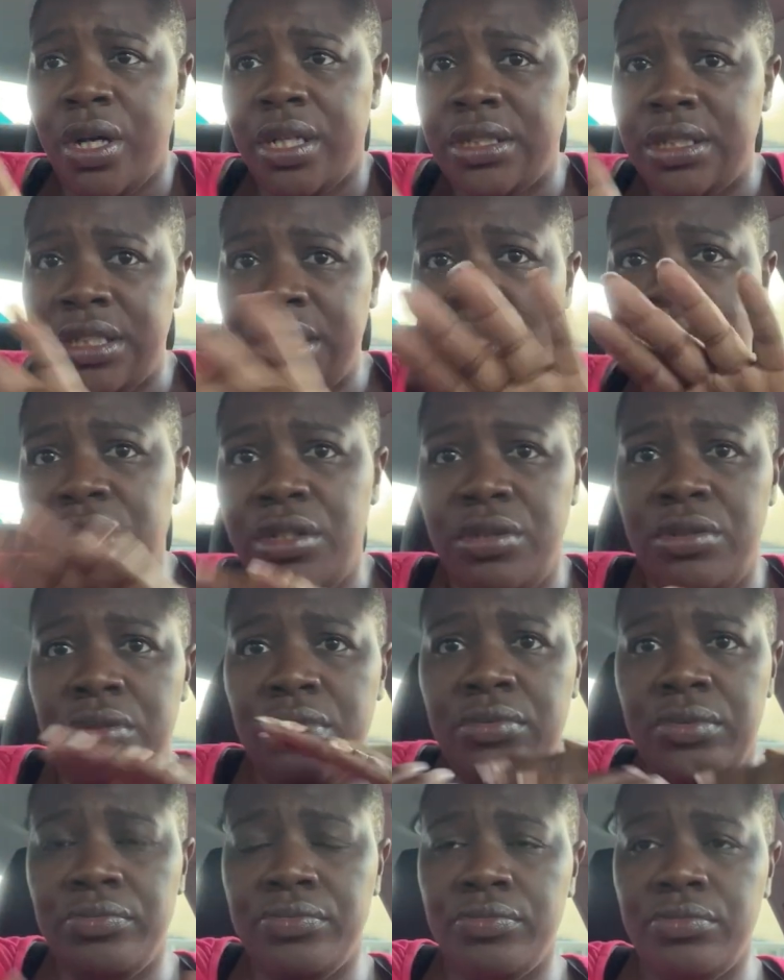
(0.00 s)
until
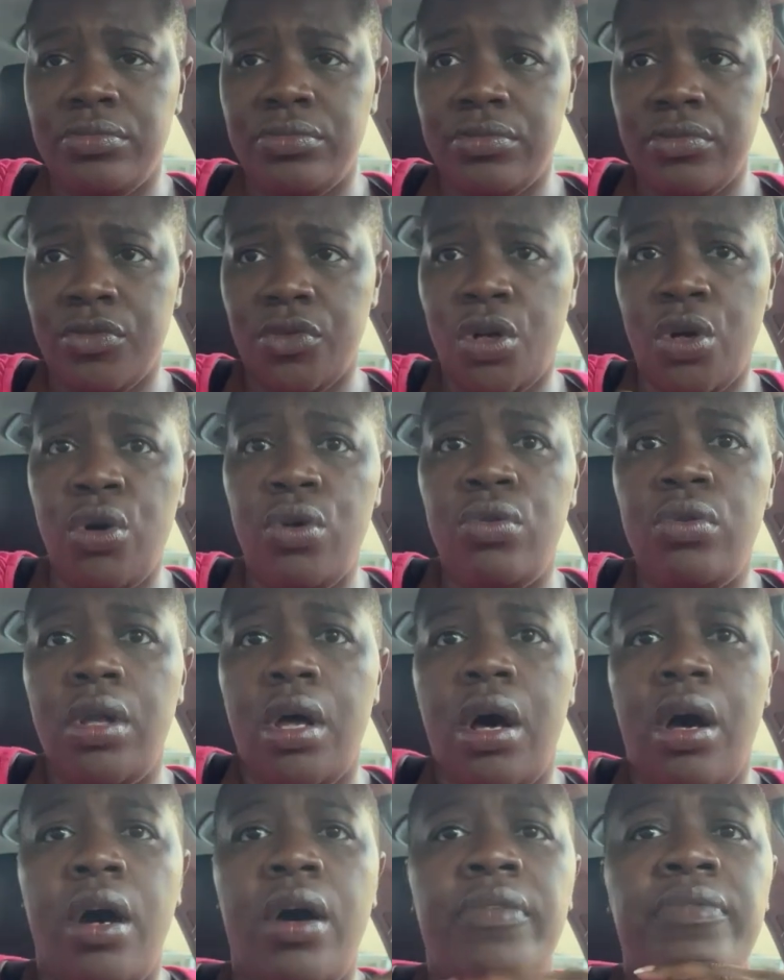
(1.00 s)
you cool
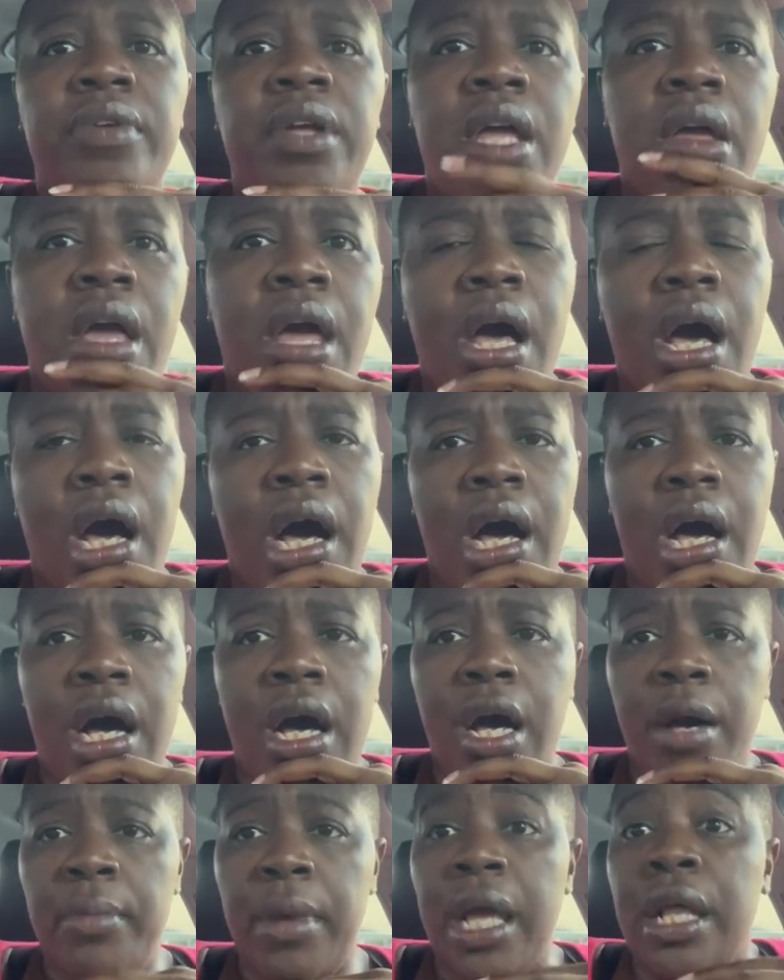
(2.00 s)
off,
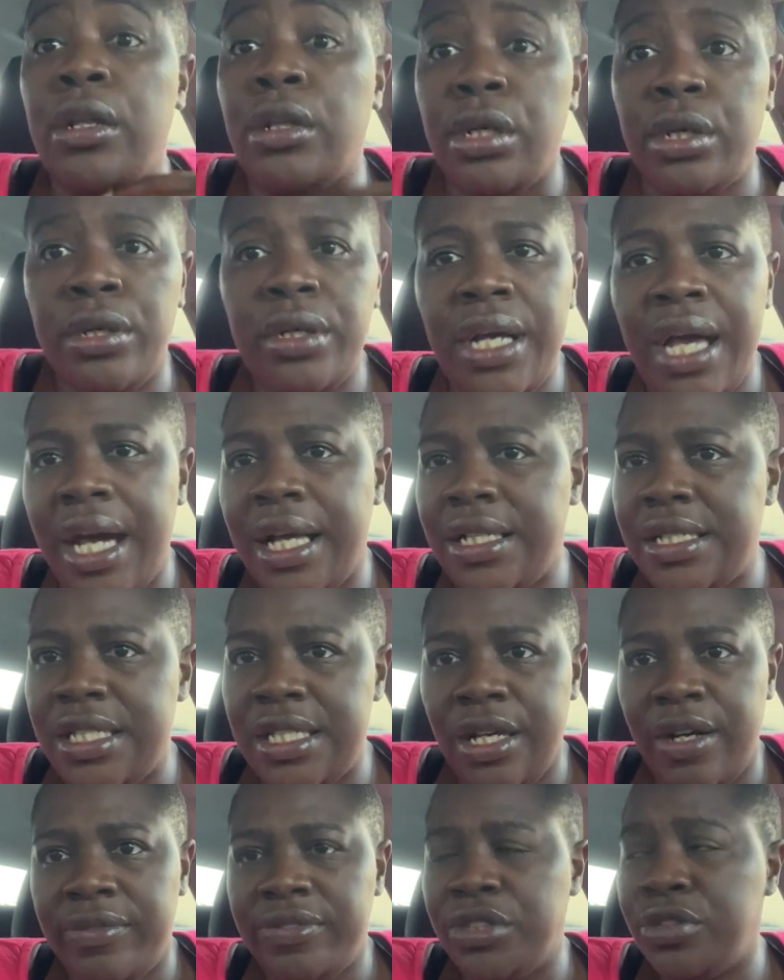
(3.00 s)
and learn how to
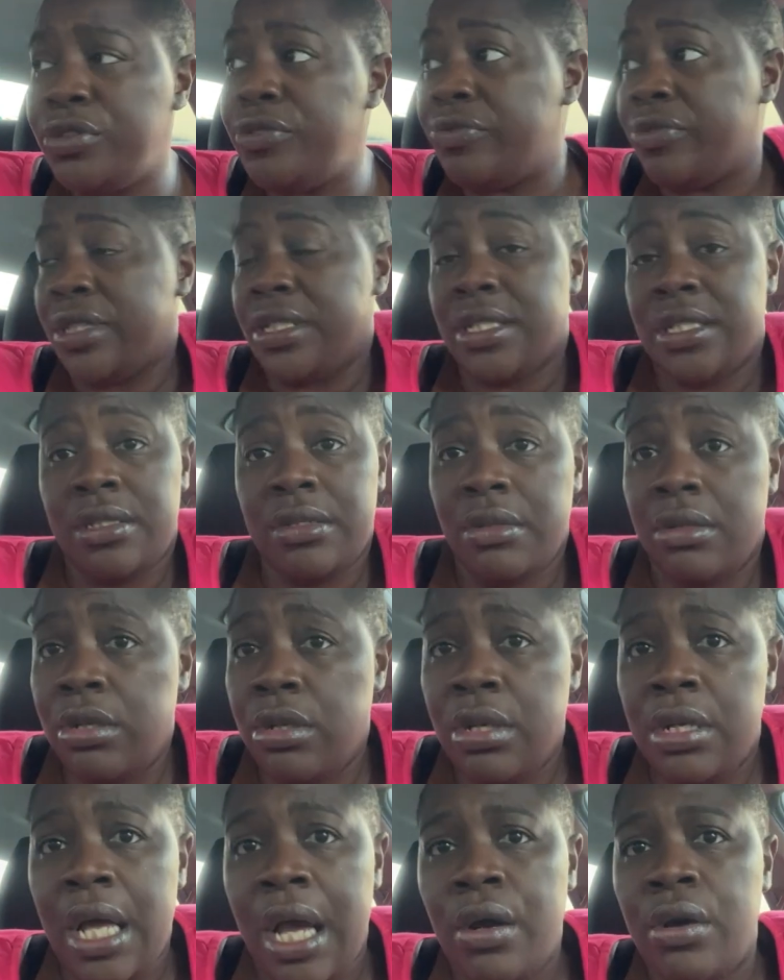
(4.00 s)
self-soothe, because
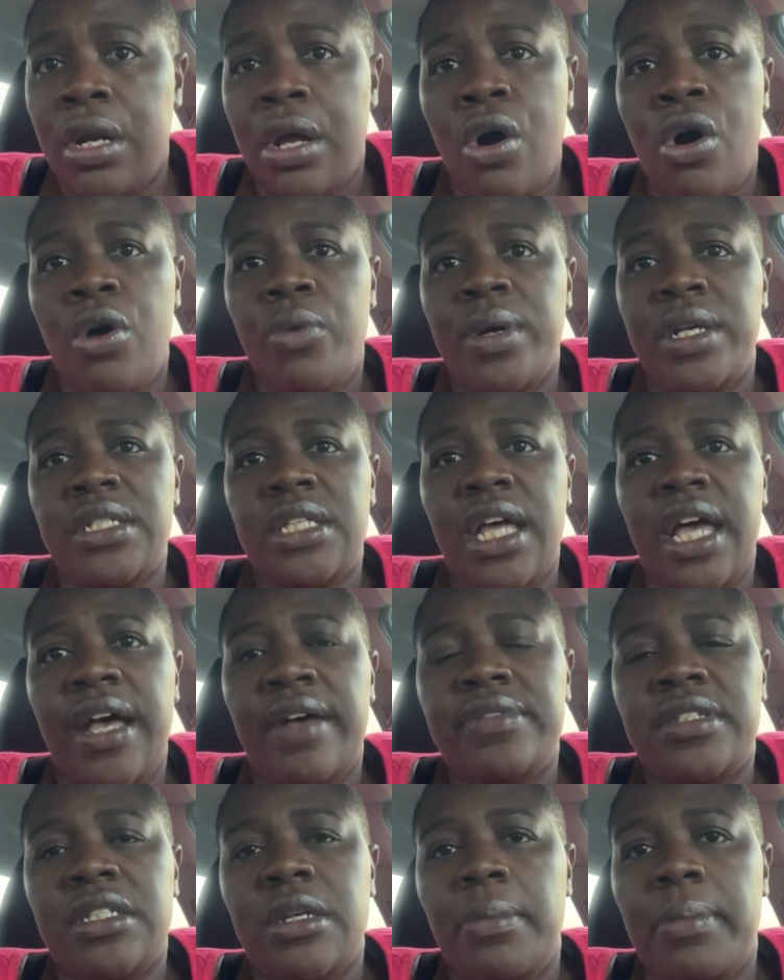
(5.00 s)
you're not going to always
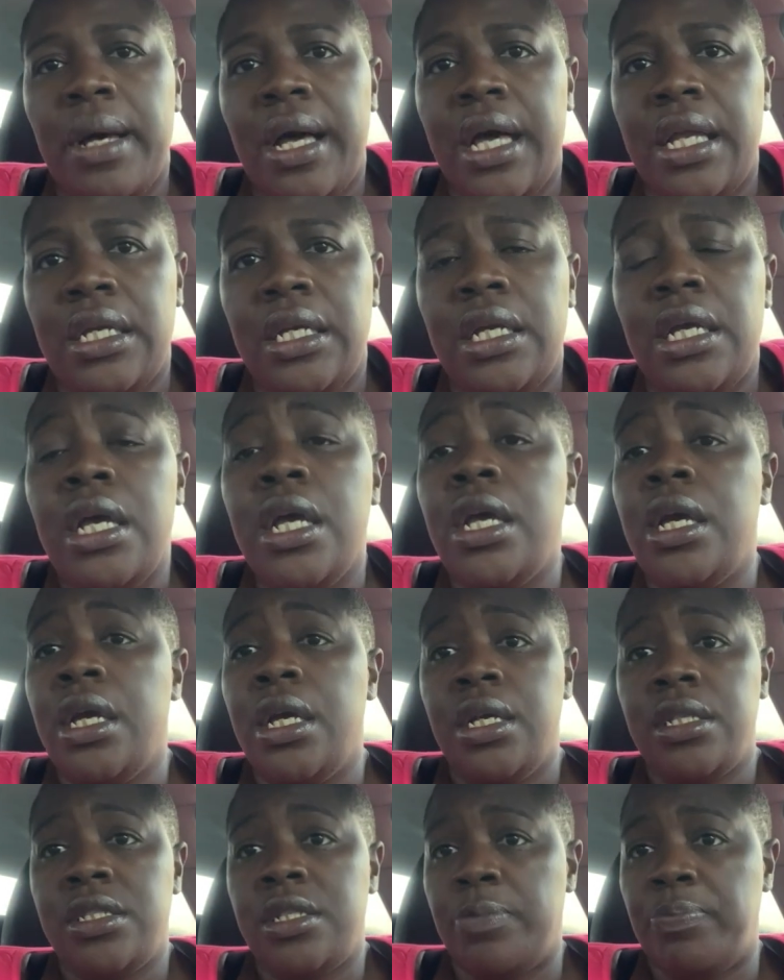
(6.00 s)
have somebody
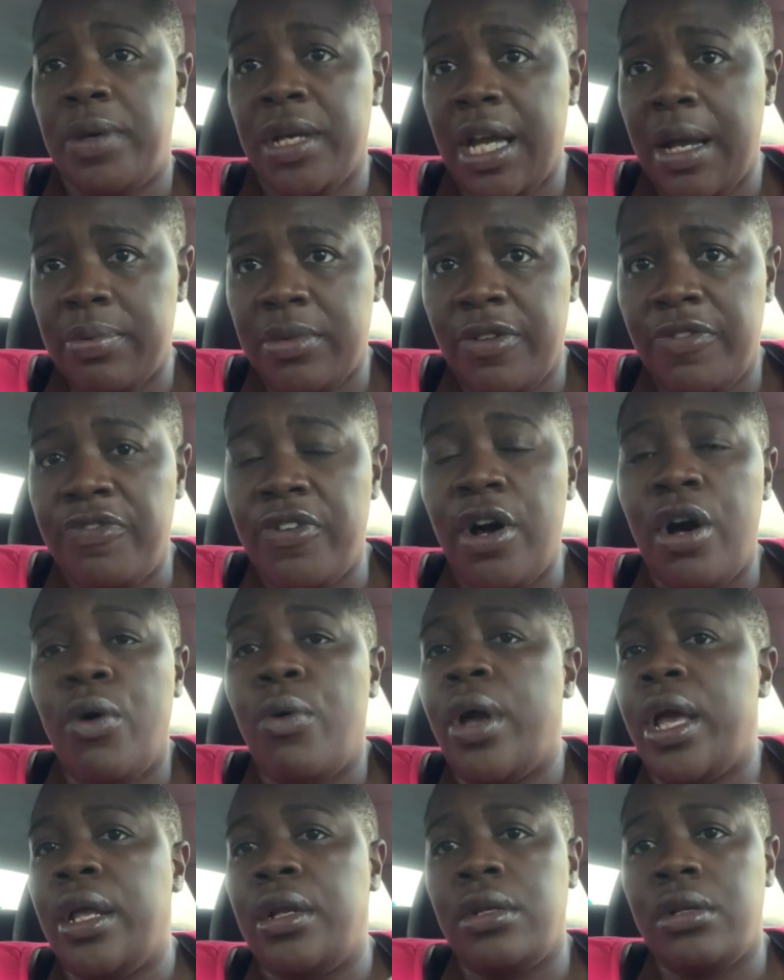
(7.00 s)
to pick up the
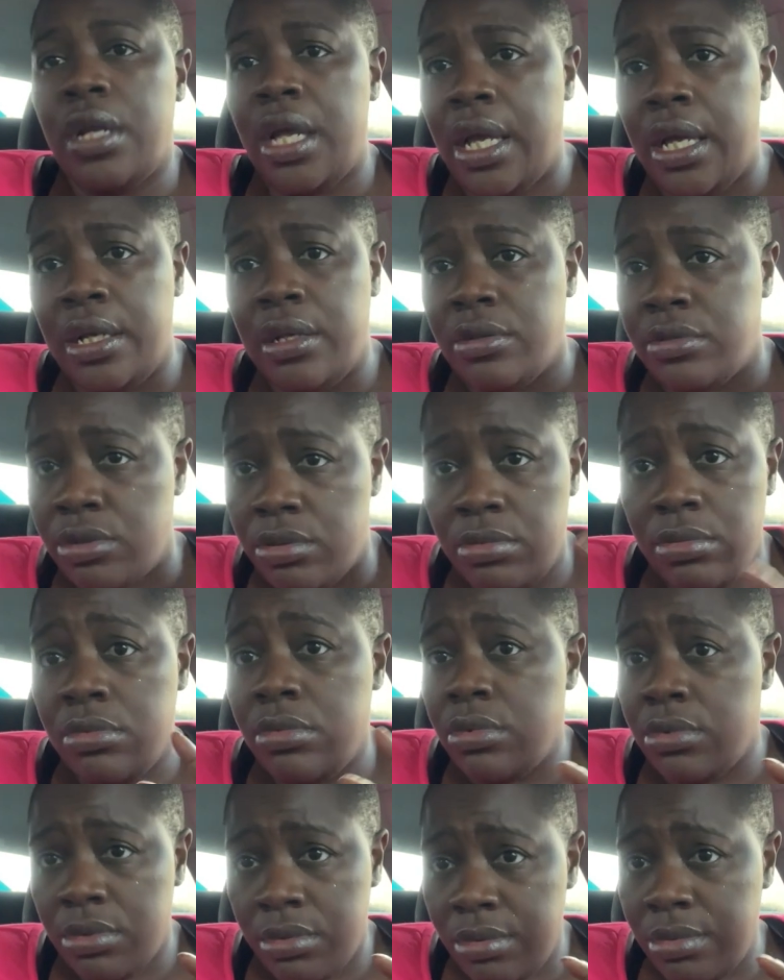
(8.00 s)
phone and
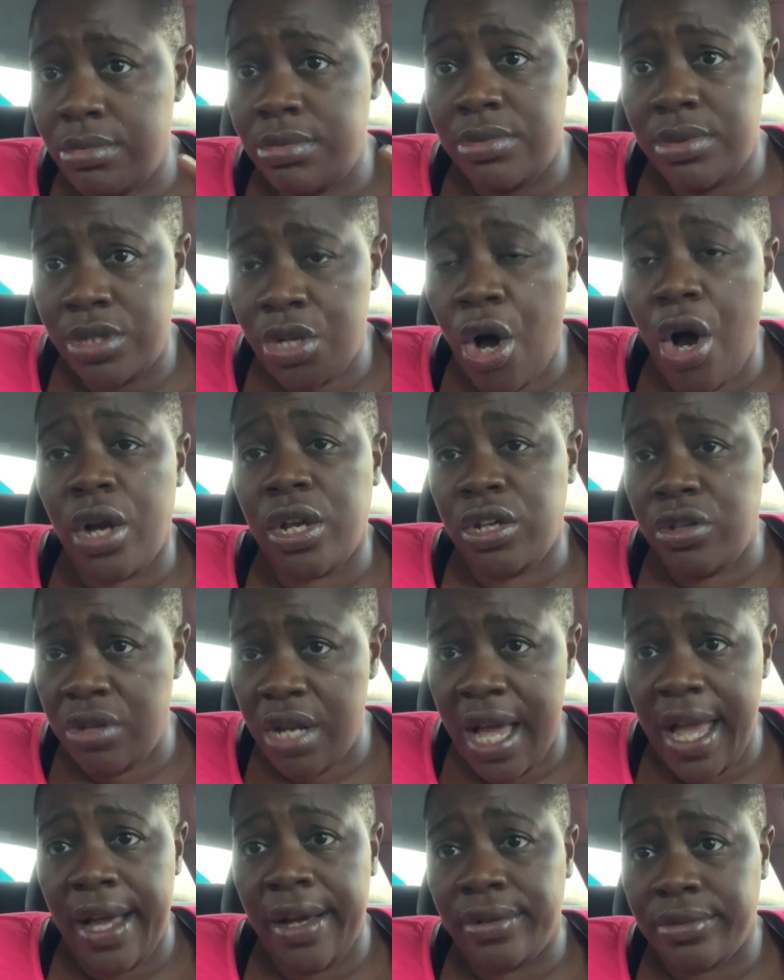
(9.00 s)
talk you
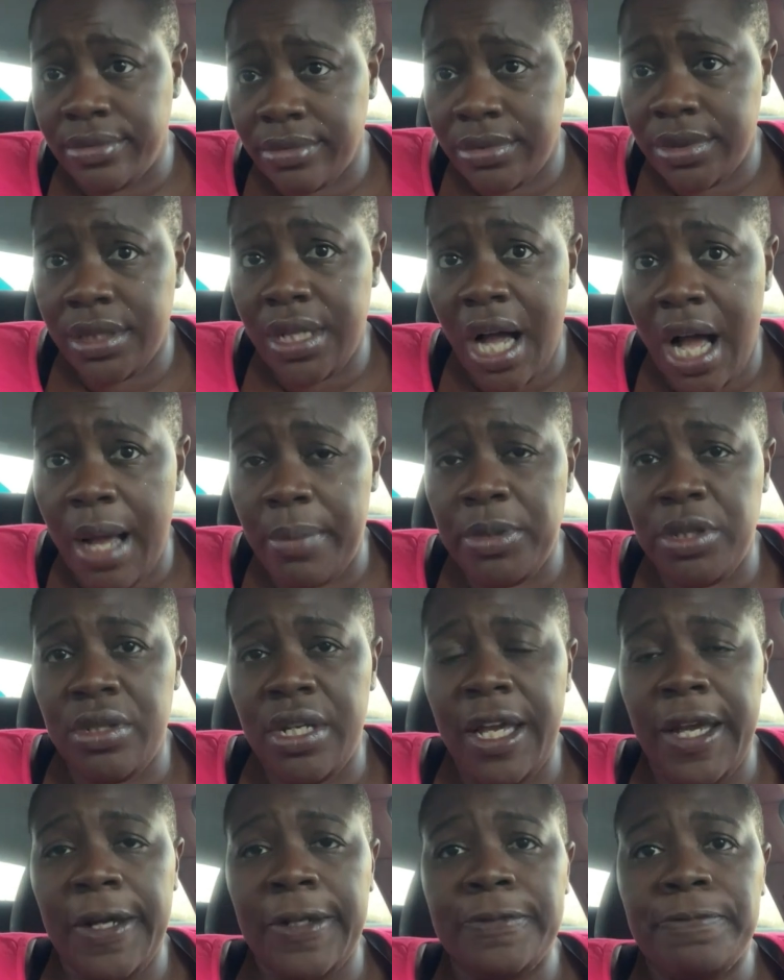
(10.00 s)
down, calm you
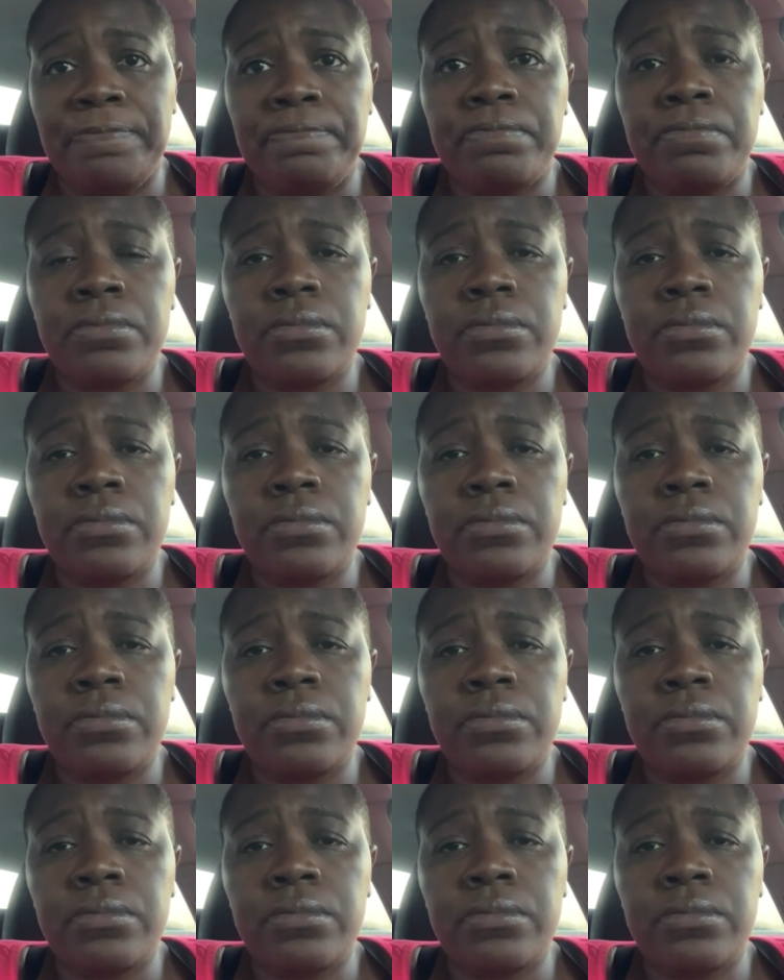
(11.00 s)
down.